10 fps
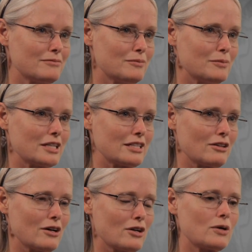Because I
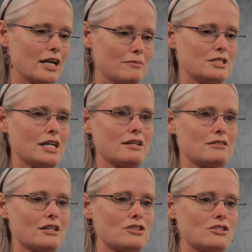thought, okay, I'm saying
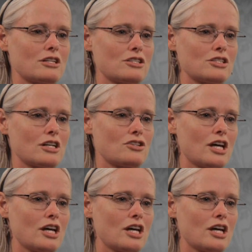such and such and such,